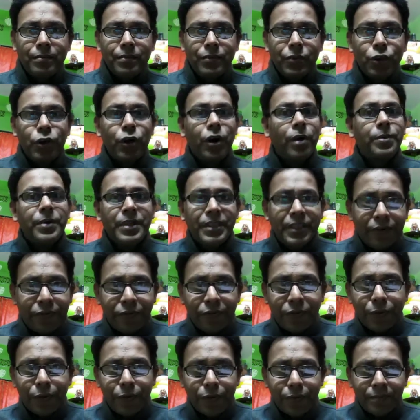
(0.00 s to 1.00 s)
job
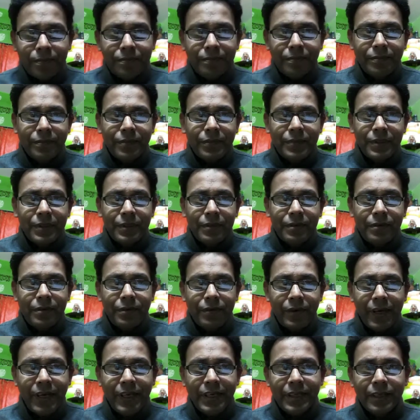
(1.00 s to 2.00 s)
interview,
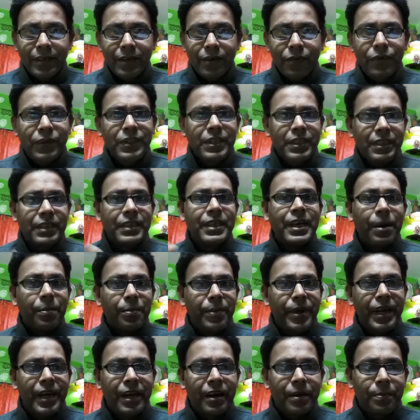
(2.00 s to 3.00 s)
right, which is
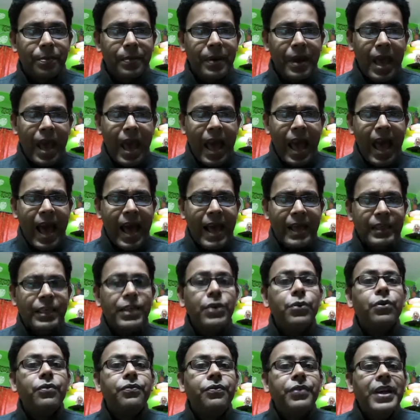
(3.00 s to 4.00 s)
coming up, and
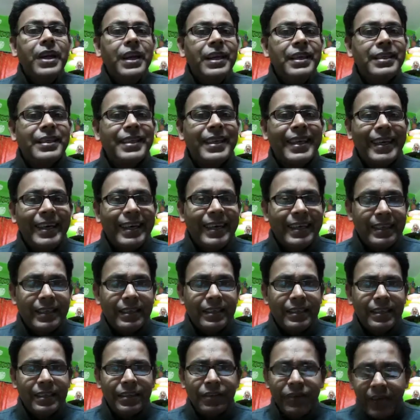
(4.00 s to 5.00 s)
you're feeling
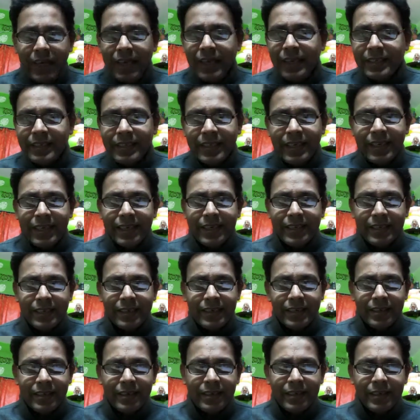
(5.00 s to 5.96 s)
scared, really scared,